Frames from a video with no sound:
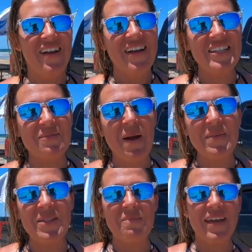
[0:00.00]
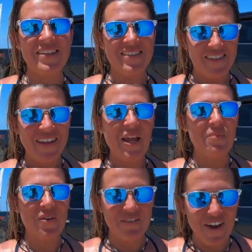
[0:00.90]
it's probably the biggest
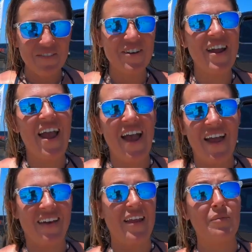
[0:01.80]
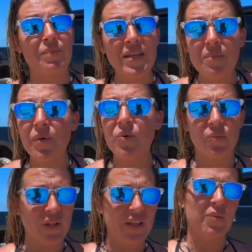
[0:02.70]
cleanup we've ever had, and people really